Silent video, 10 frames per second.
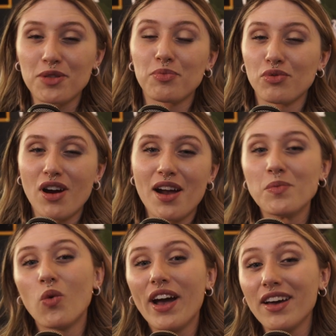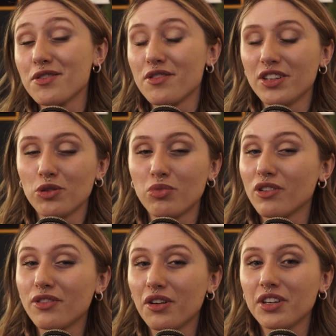the prime way, other than your
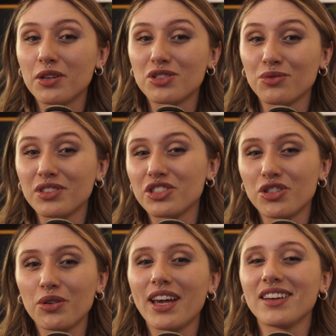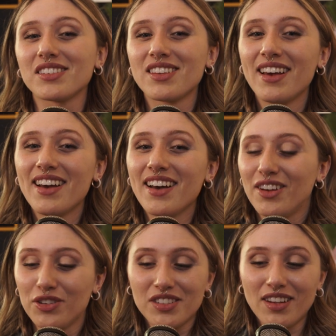portfolio, to really showcase
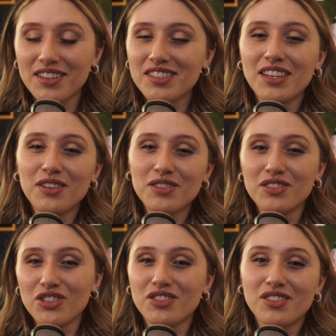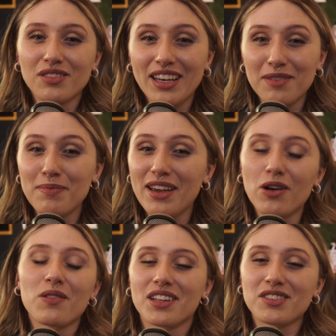your design skills and just to like make
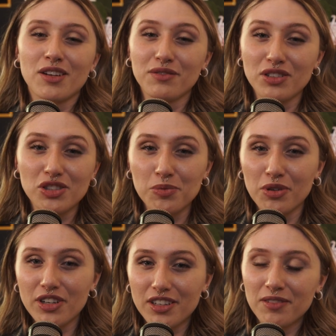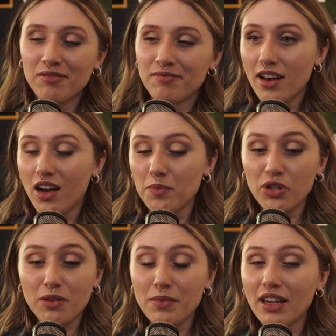all that stuff look super good. You
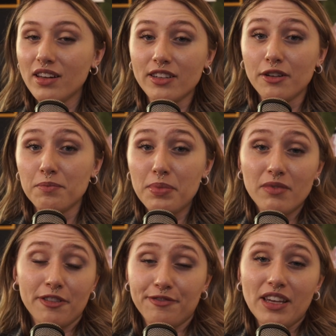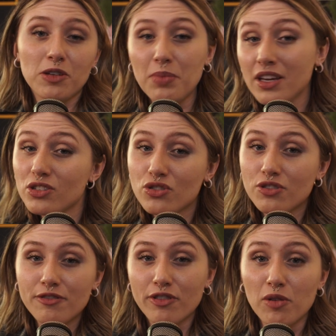can make like a fake
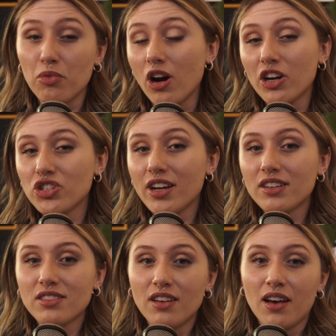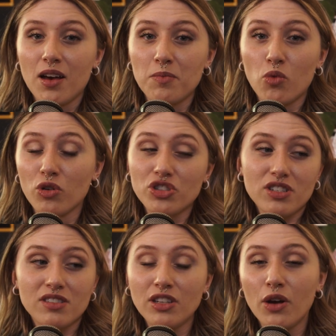pitch for a project, or
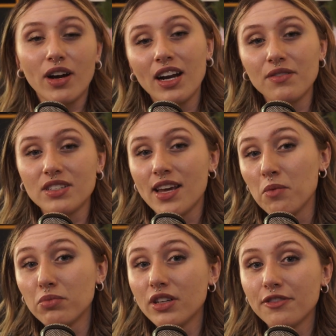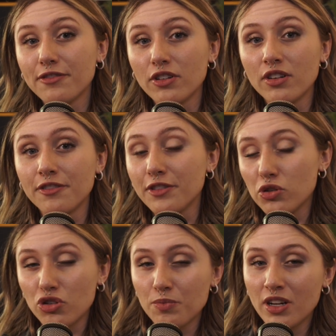just, kind of a template for a
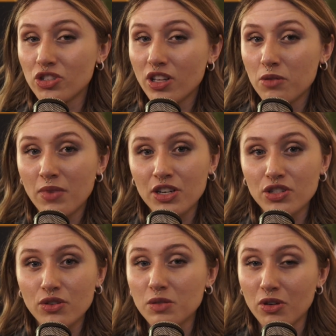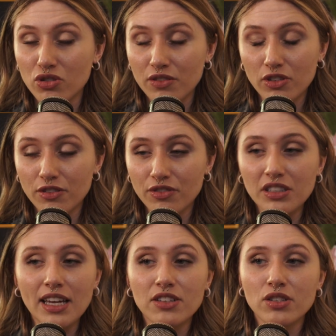future pitch that you might do, especially if you're a
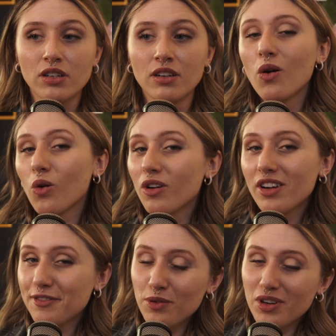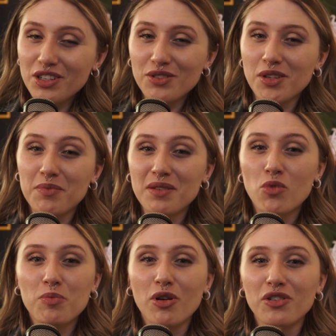freelancer. Or if you want to do something
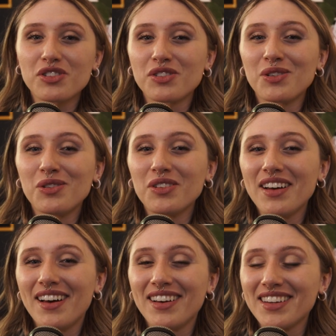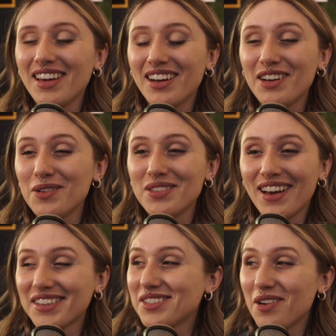more personal, again, I know
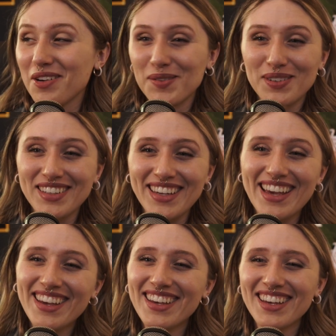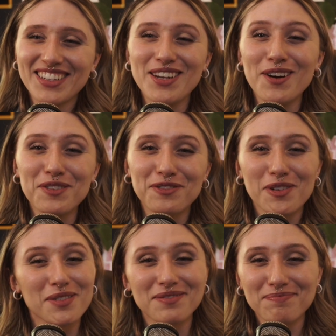decks aren't really known
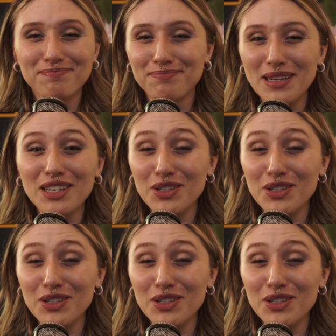for being